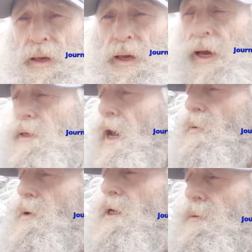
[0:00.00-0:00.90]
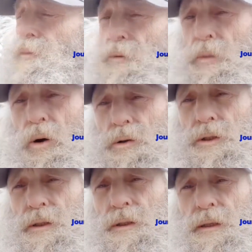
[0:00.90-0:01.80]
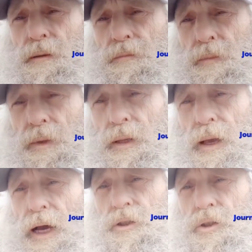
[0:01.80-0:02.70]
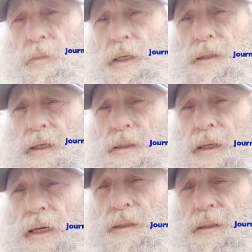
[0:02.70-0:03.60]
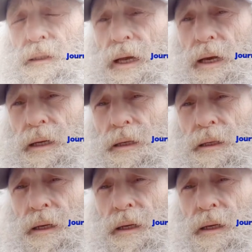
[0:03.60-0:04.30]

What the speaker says: and I will keep you posted as to my success. And